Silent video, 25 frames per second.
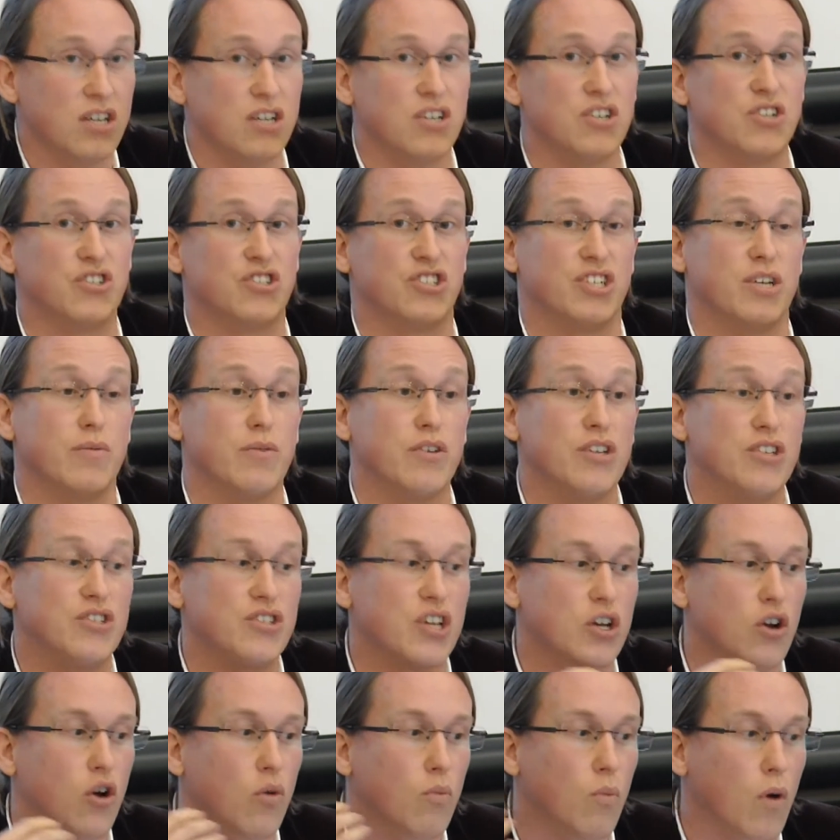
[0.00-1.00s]
The
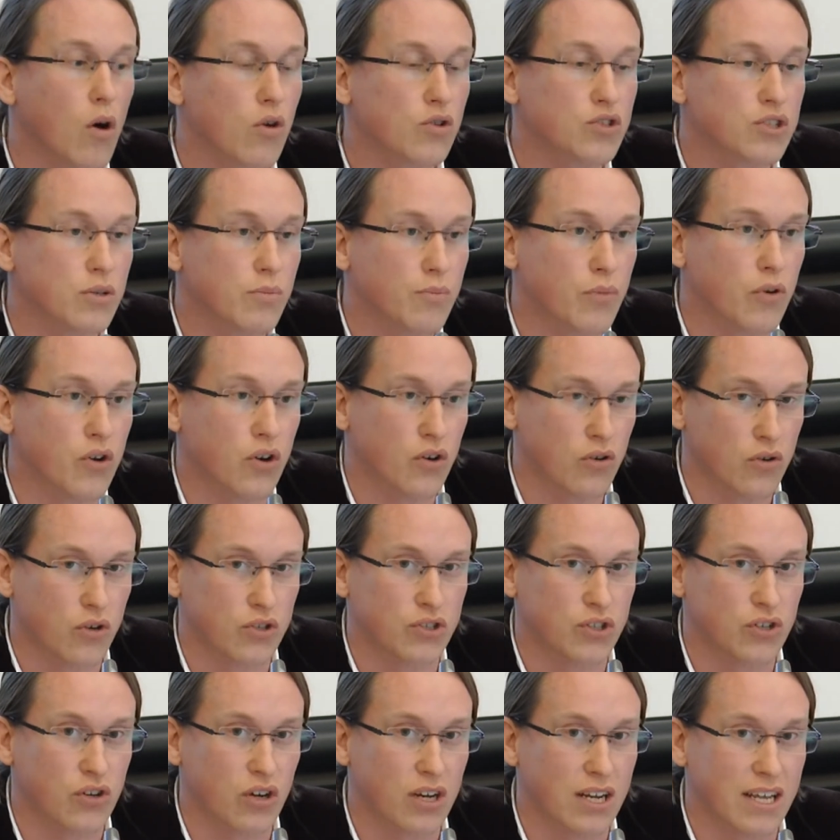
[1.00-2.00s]
single most important
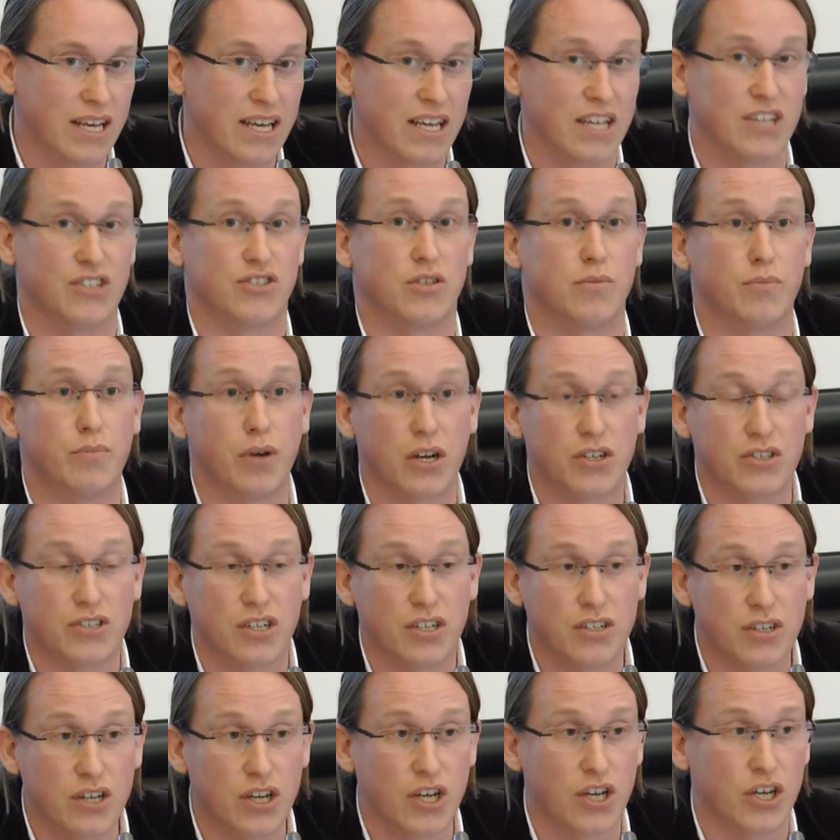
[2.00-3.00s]
logical link is the
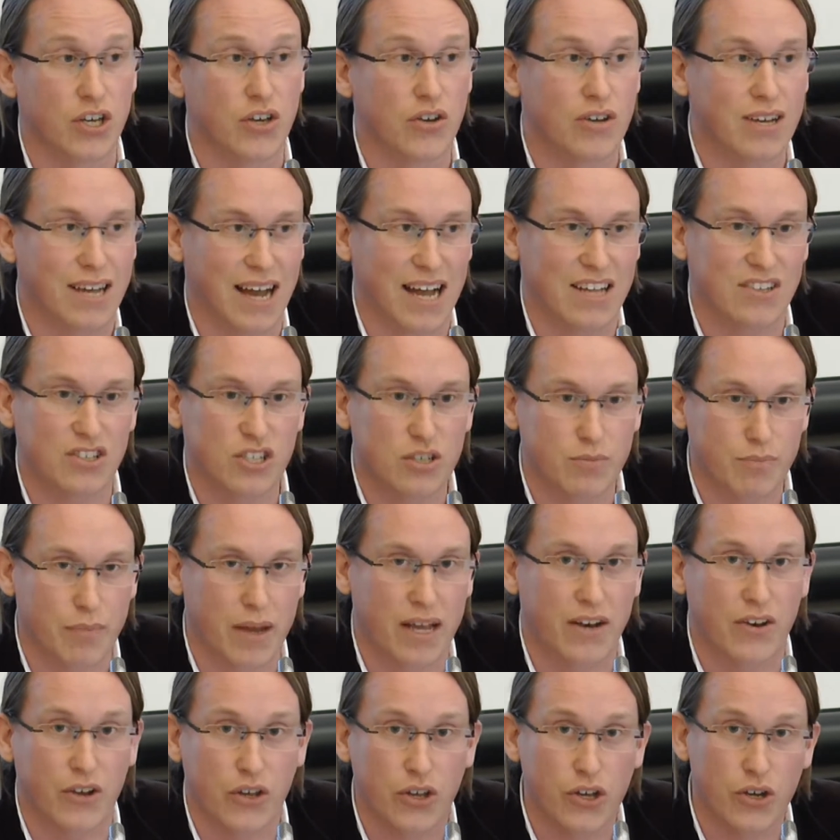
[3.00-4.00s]
budget. You can't
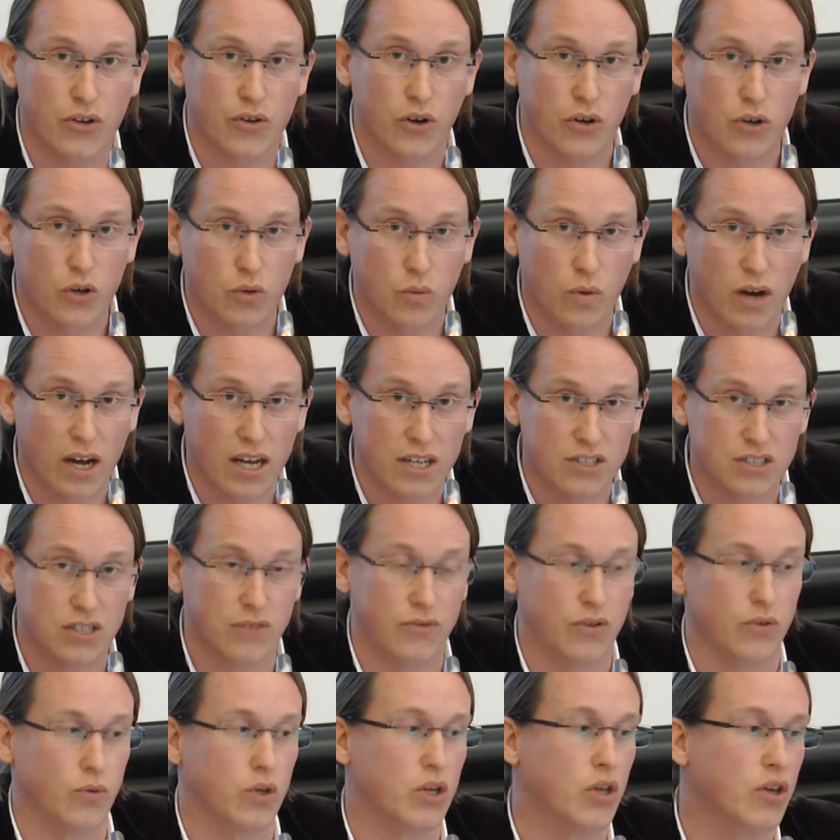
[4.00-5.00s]
spend €1 twice.
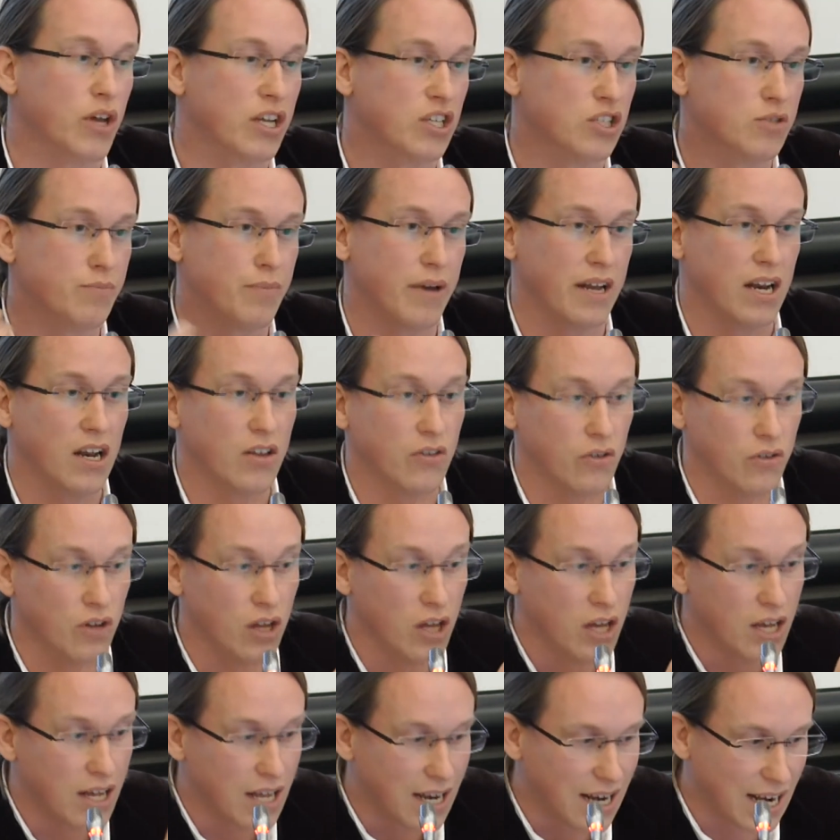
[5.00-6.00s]
If you can spend it on
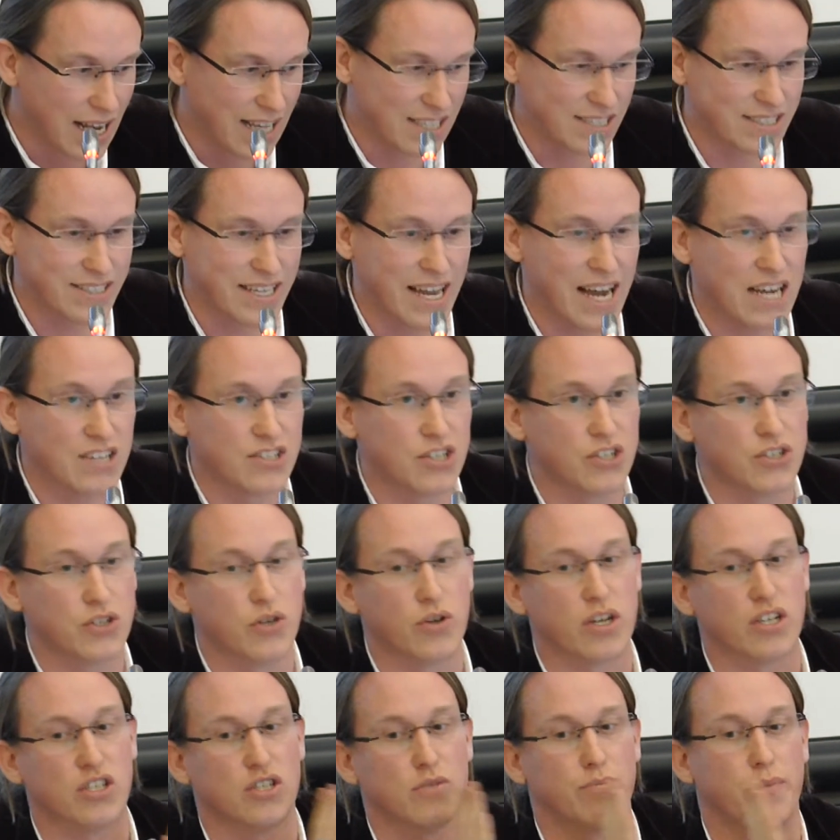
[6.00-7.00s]
less taxes,
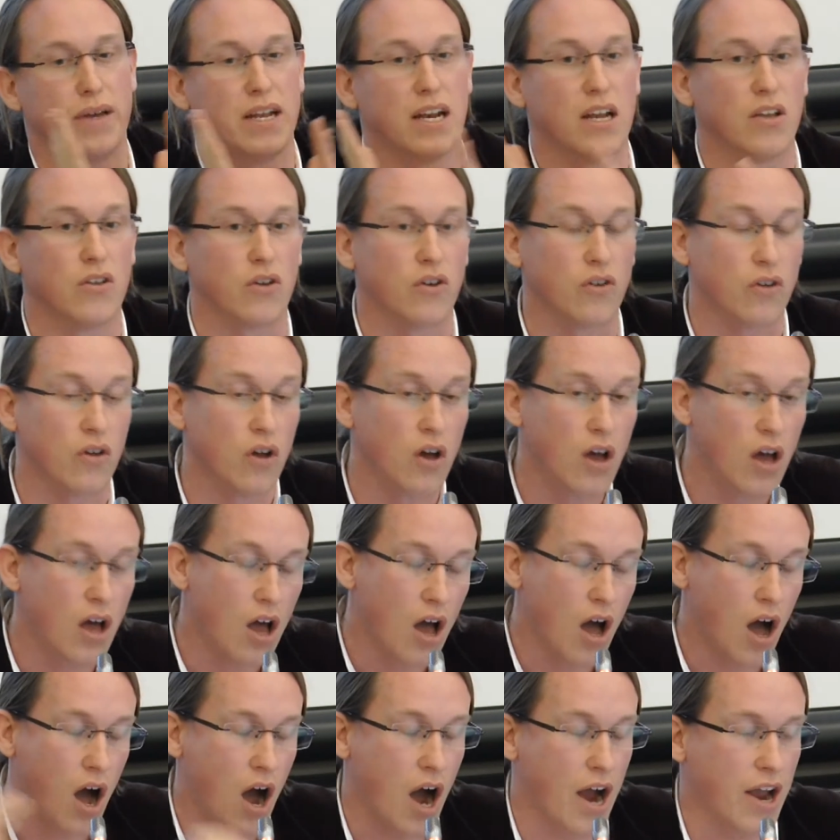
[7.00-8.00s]
you can spend it on
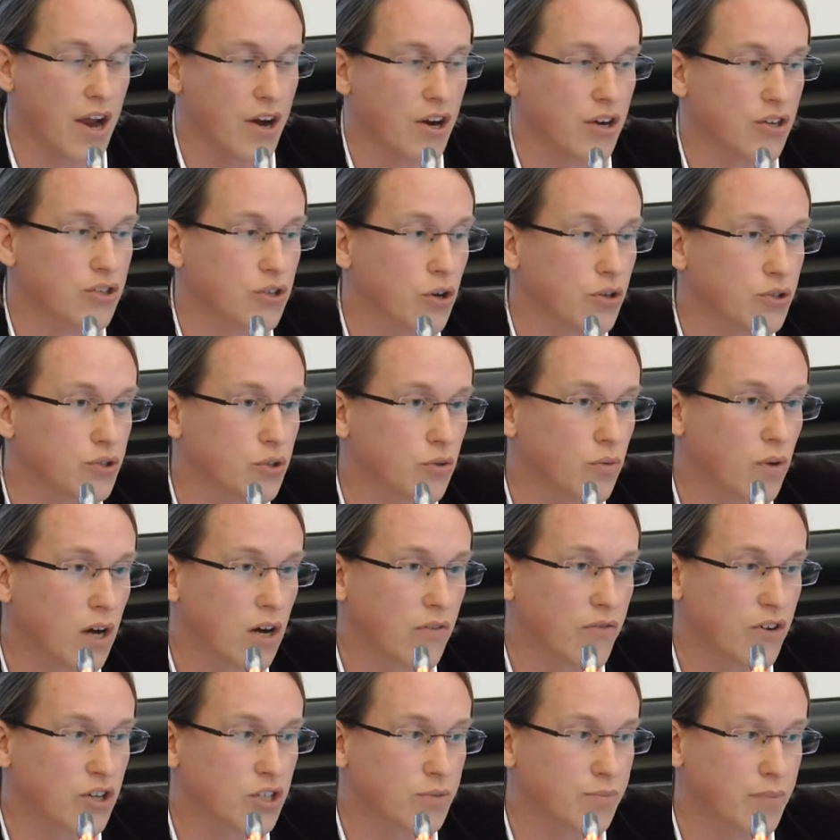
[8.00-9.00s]
higher social
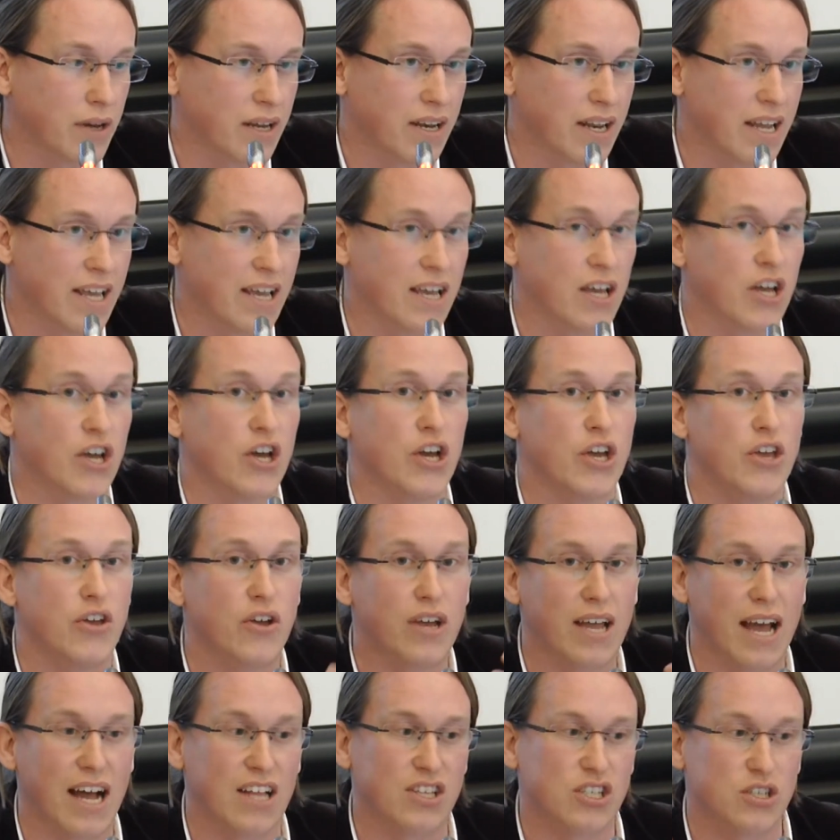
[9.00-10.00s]
welfare spending, you
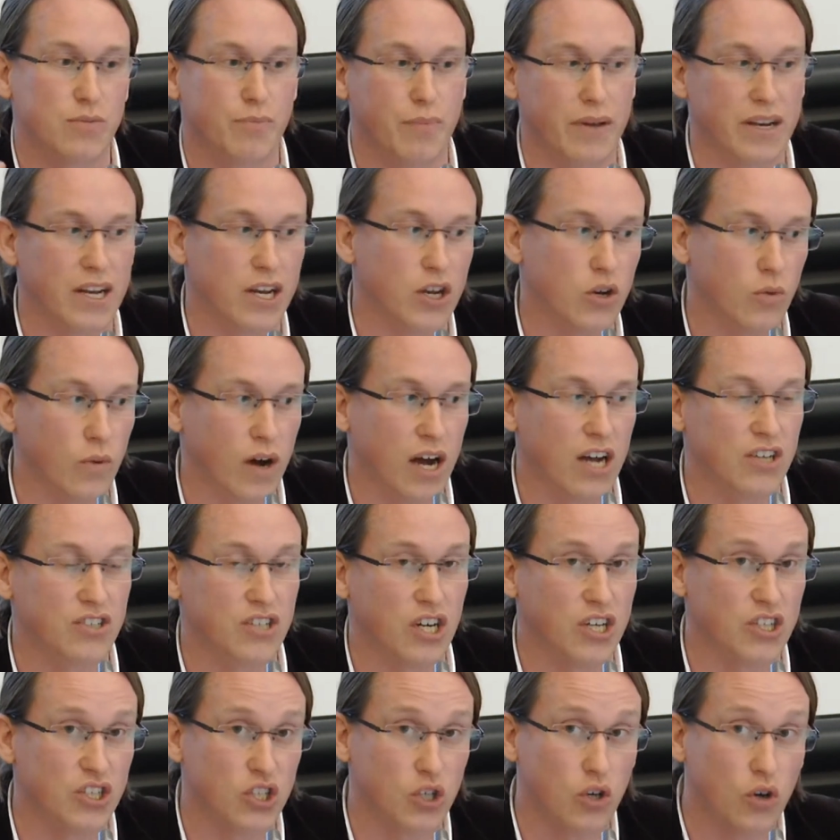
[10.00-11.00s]
can't spend it twice.
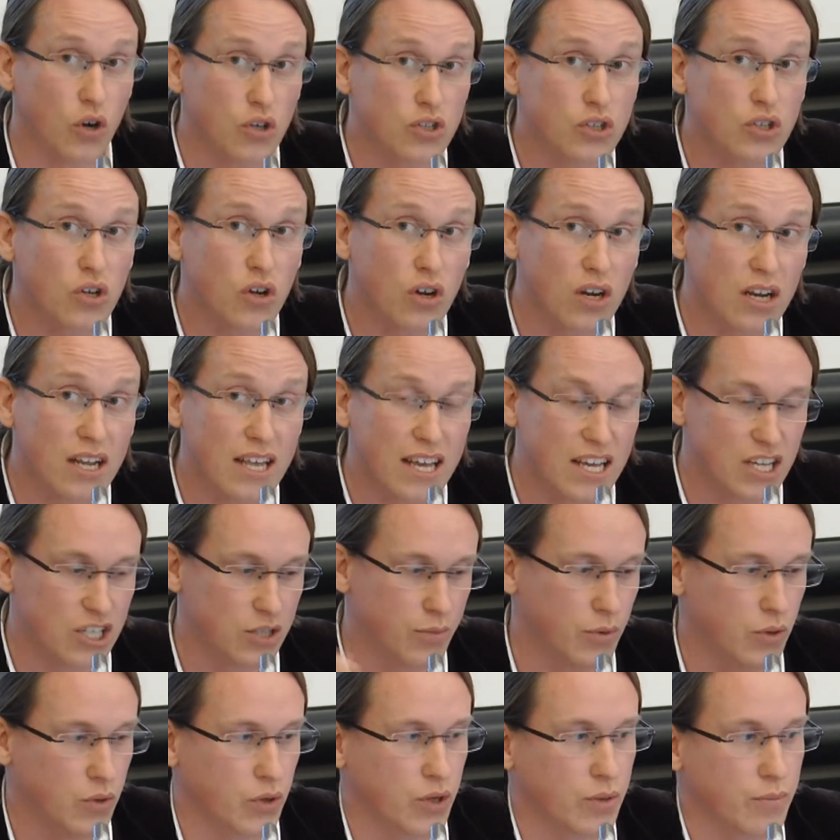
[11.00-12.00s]
There are these logical links
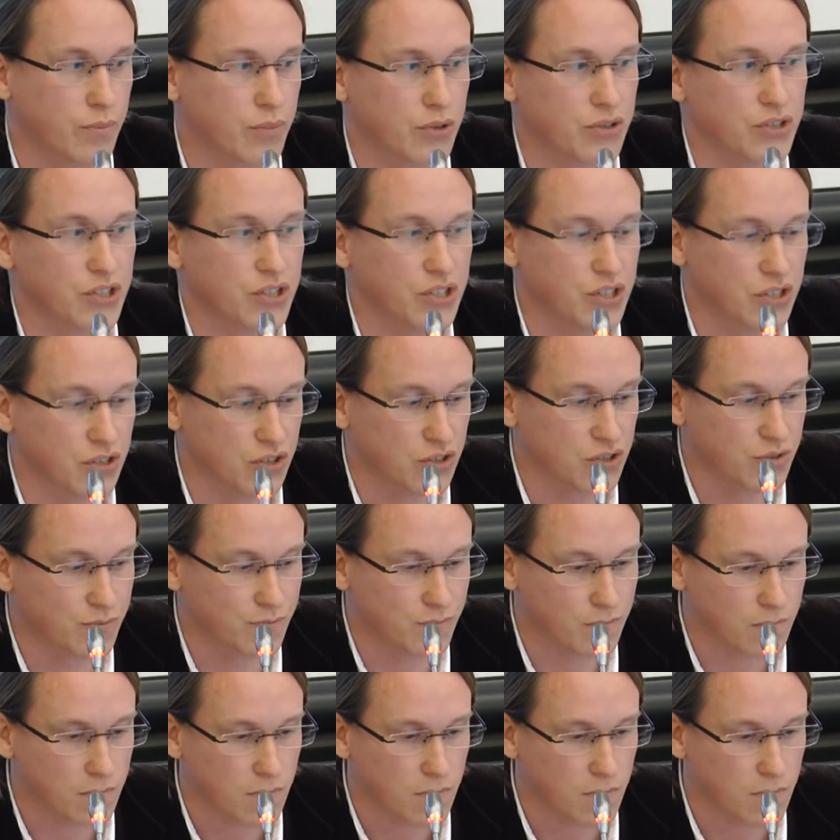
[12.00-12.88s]
between positions,